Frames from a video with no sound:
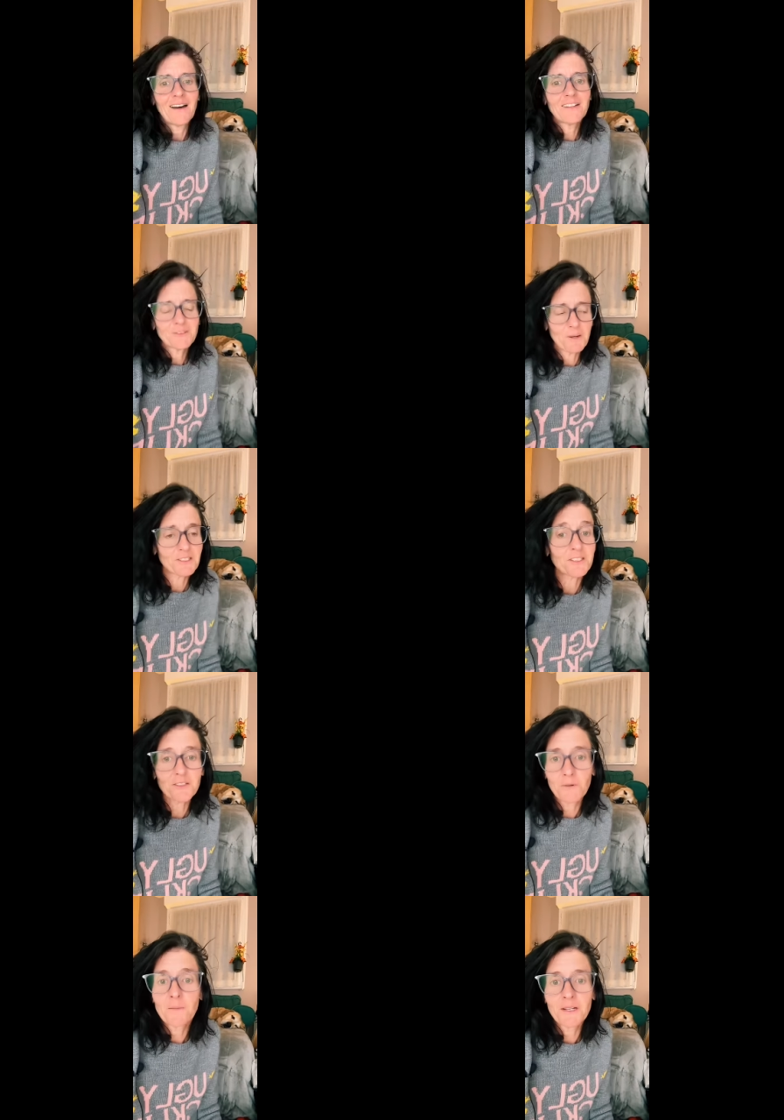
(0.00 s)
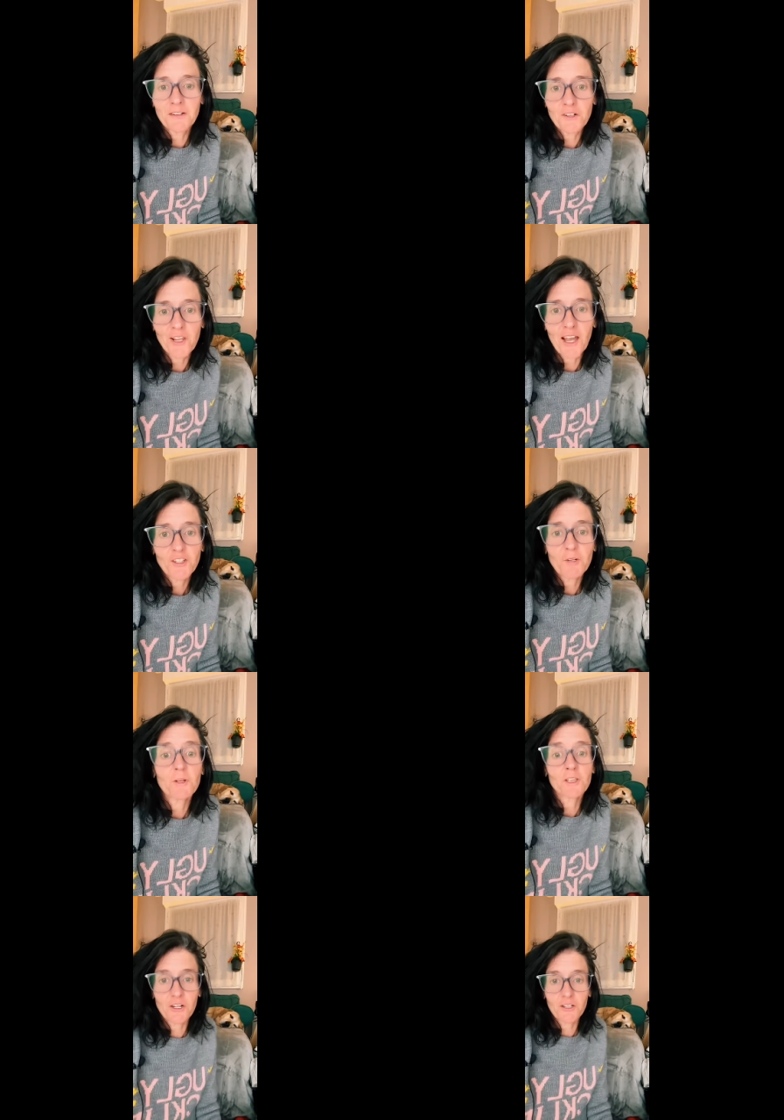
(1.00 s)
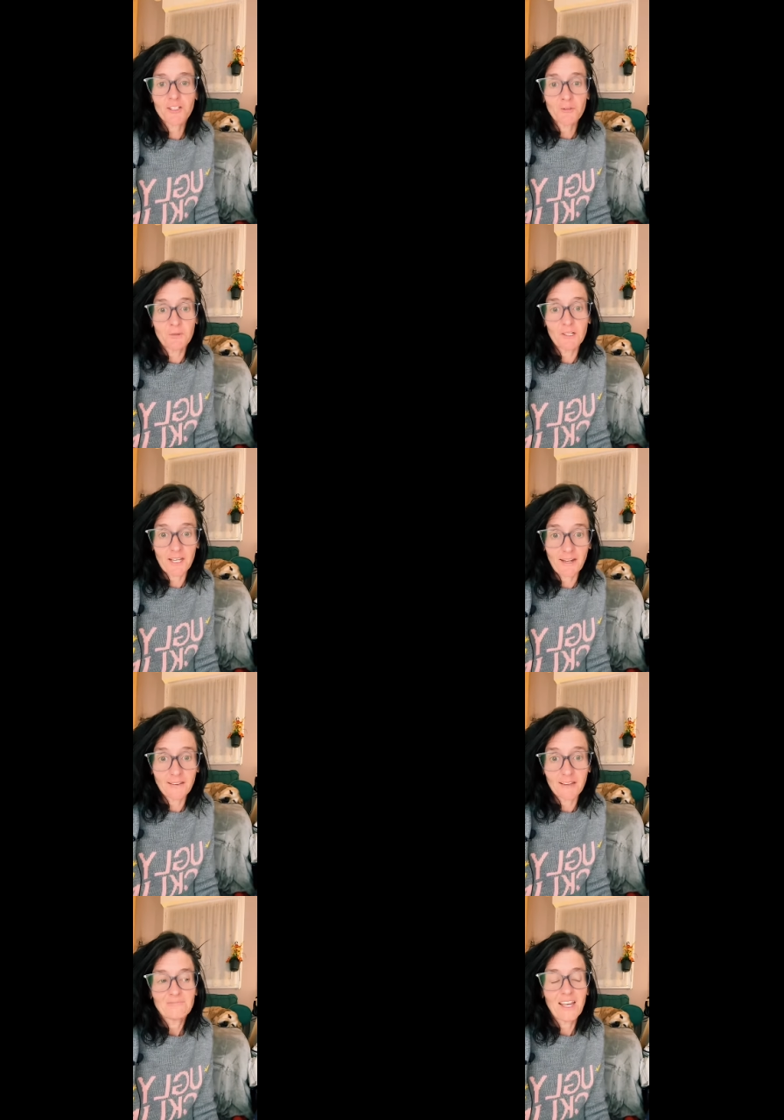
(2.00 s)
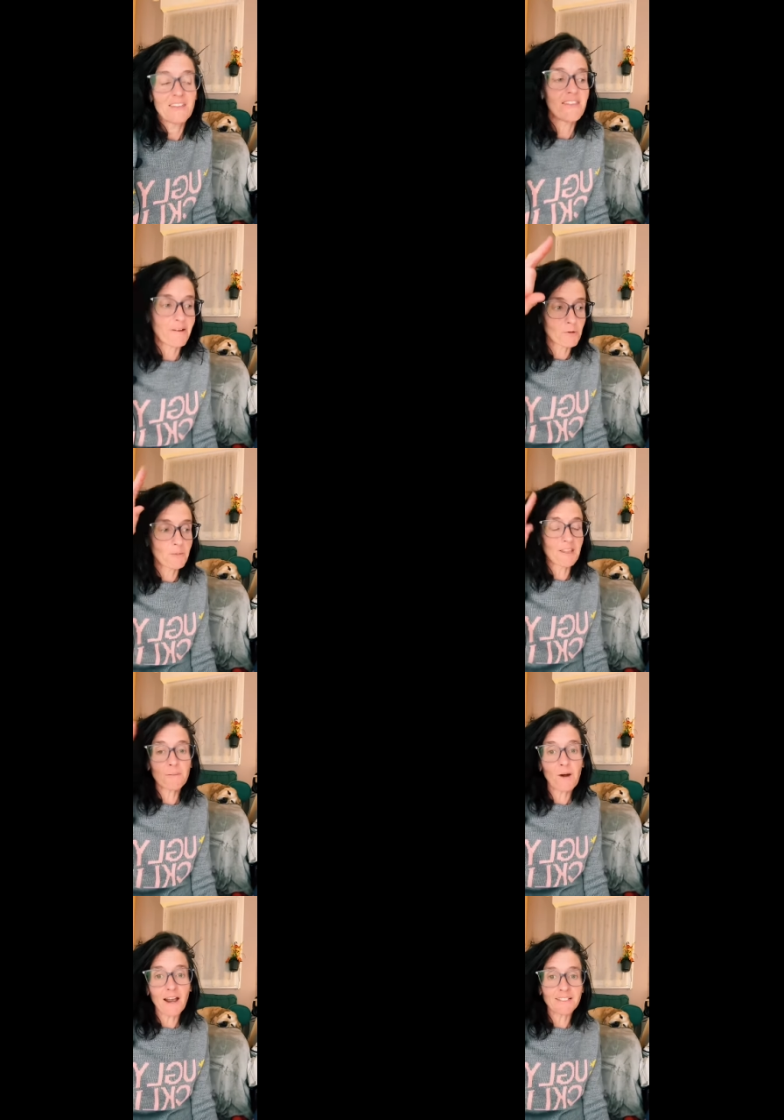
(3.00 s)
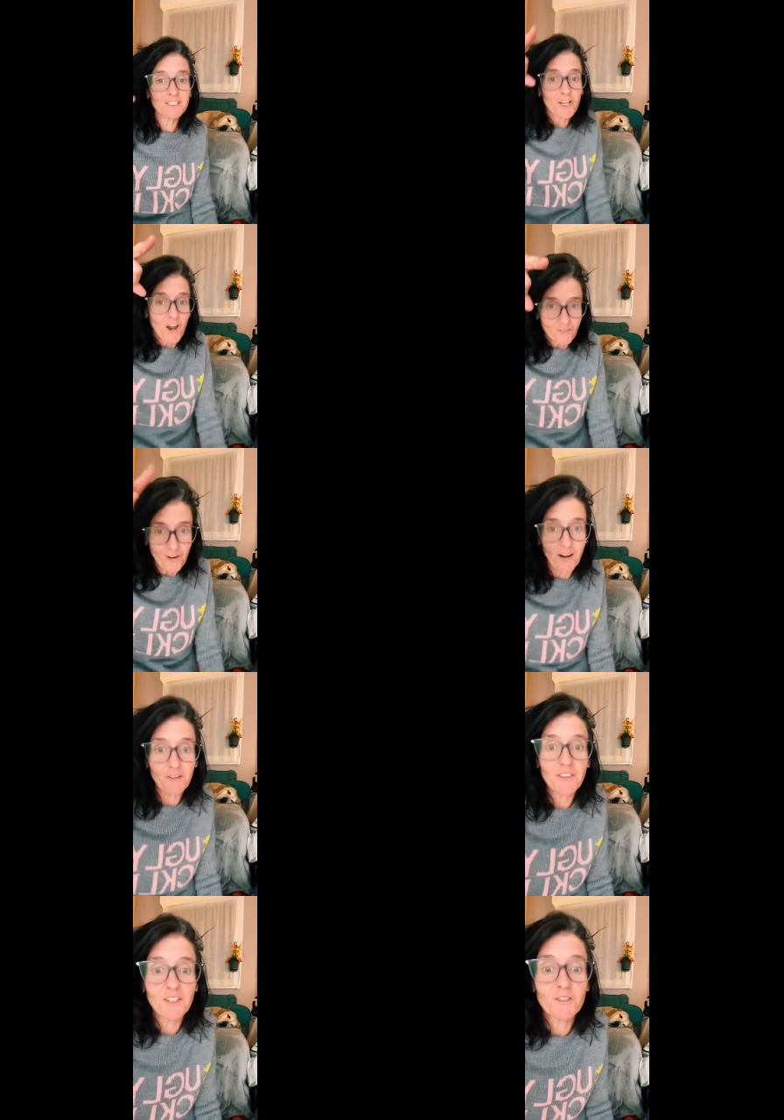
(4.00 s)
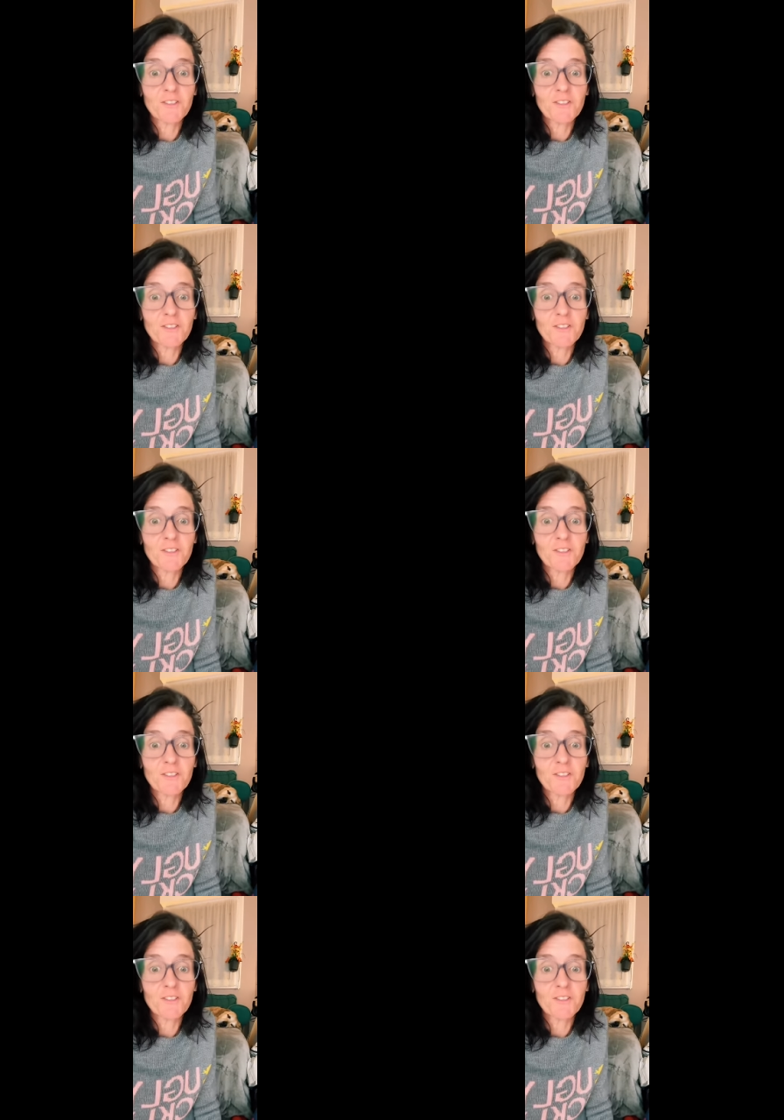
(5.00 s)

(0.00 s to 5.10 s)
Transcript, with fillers: especially the women in your life. You are literally humiliating them, and they will pay the price for everything you